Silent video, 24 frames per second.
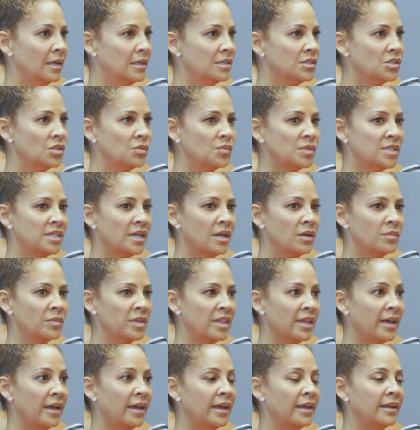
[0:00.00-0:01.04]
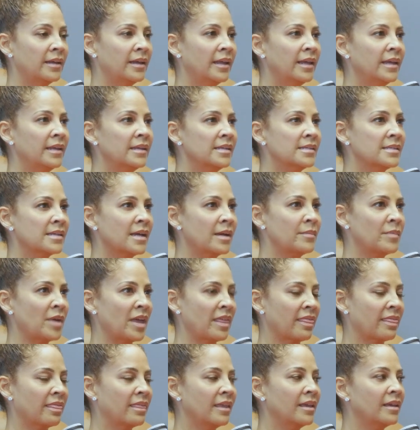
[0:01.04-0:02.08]
She would tell me that. And anytime
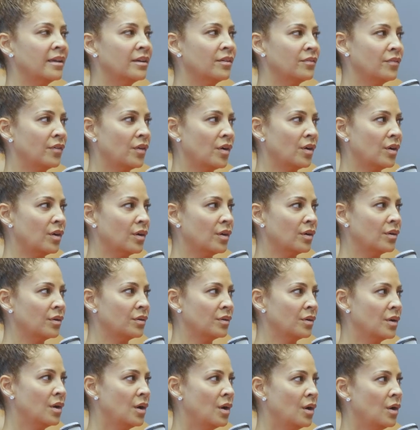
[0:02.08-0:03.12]
I think of her